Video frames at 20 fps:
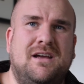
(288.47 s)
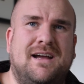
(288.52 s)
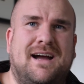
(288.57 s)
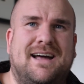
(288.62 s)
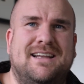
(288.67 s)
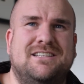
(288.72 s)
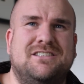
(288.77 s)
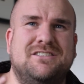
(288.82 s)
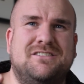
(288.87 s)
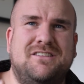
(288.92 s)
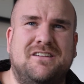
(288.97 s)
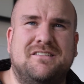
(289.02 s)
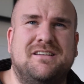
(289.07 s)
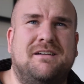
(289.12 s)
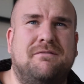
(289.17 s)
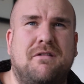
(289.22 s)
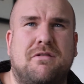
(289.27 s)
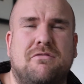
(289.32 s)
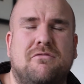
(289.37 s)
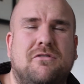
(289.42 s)
and it just doesn't
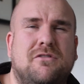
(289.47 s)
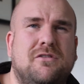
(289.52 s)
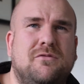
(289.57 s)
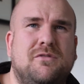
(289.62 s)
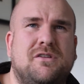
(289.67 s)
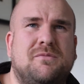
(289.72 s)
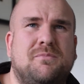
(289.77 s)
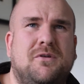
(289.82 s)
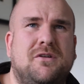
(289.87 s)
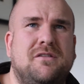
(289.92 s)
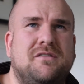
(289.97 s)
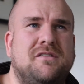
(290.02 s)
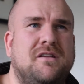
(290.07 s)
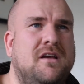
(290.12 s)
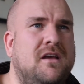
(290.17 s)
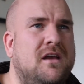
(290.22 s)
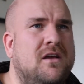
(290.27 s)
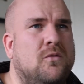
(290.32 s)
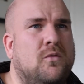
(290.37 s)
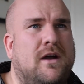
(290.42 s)
have the throttle response,
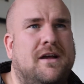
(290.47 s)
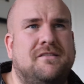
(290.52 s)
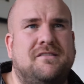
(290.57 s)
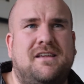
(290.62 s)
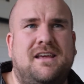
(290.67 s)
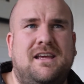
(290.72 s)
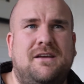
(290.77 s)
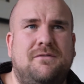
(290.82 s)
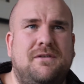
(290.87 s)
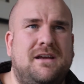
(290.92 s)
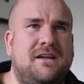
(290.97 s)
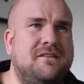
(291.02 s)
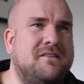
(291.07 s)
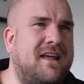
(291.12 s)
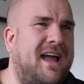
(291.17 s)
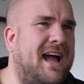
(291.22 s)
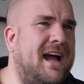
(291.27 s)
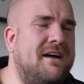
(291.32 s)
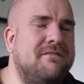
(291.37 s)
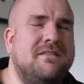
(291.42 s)
whereas EVs, it
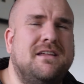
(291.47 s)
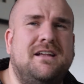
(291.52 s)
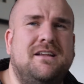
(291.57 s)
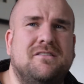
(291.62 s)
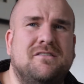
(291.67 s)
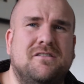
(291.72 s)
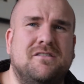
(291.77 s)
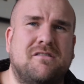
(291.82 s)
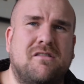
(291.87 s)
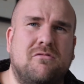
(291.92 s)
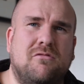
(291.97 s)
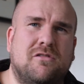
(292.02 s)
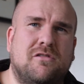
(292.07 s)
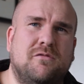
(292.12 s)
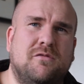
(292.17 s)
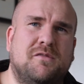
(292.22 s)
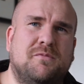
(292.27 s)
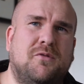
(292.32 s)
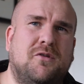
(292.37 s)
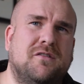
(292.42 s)
have the instant throttle
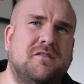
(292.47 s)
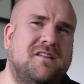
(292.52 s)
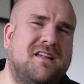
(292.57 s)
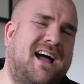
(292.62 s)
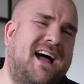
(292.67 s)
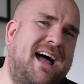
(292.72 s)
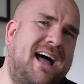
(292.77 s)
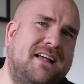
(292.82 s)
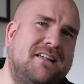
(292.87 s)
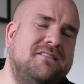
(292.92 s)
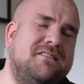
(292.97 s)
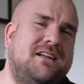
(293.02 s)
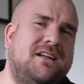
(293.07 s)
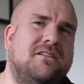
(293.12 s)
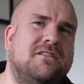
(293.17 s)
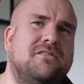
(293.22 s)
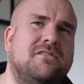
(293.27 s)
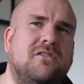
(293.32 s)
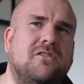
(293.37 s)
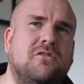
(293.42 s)
response, it has the
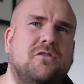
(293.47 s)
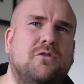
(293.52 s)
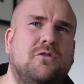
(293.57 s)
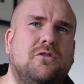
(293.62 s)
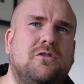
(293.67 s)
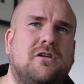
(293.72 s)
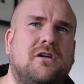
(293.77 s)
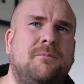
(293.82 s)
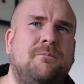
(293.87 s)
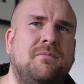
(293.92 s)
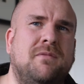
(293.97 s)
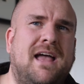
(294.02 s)
instant torque,